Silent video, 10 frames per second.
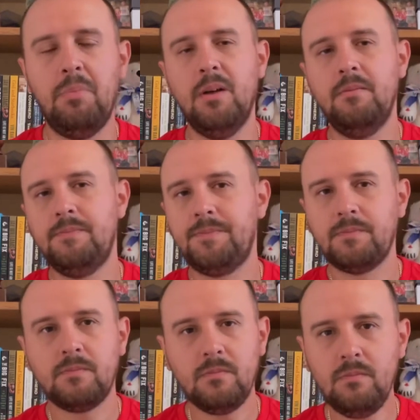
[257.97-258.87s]
But
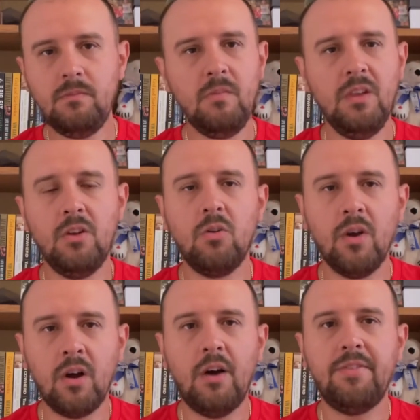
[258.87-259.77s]
you know,
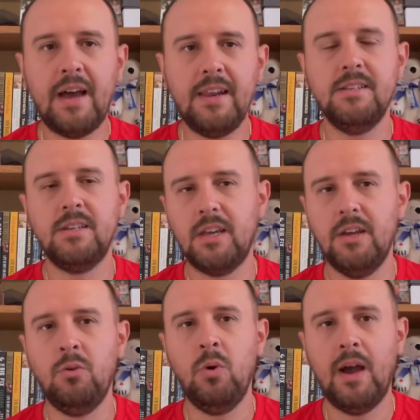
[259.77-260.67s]
going off that, he's a kid
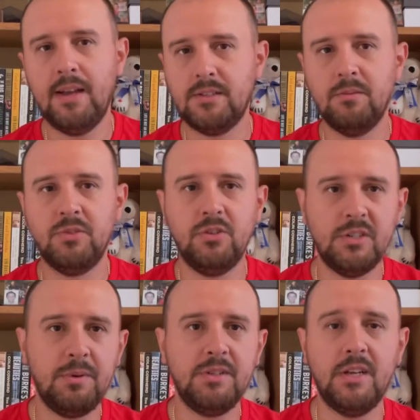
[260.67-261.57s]
who has some
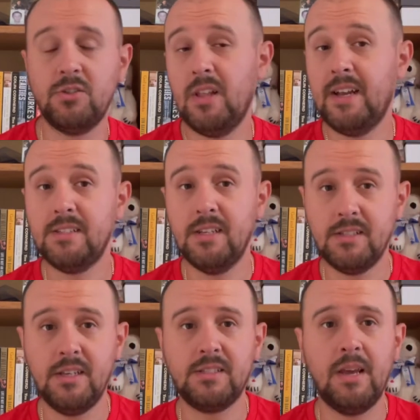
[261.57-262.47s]
serious potential. Like I said,
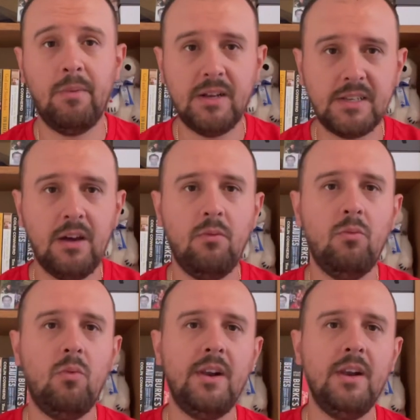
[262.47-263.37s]
CSKA Moscow
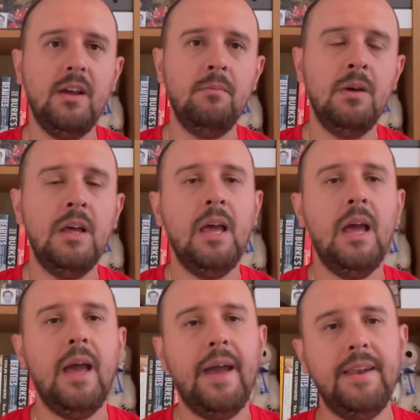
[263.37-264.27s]
wanted him,
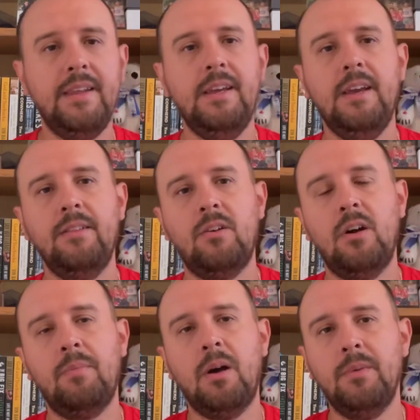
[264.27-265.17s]
and he ended
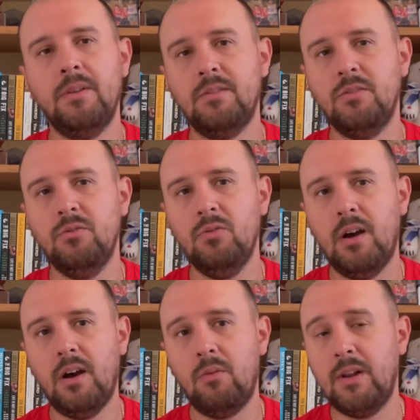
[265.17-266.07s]
up coming to
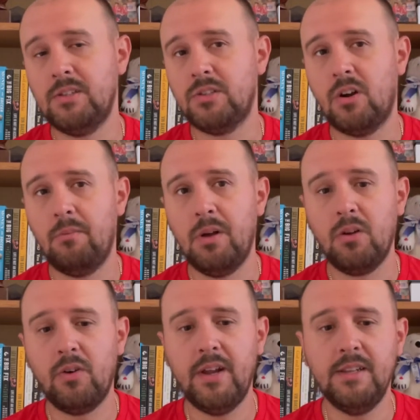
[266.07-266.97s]
uh, Red Star
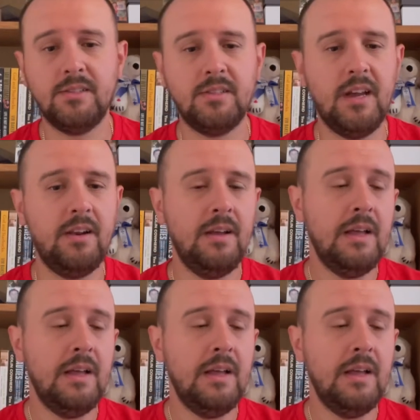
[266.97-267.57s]
Belgrade instead.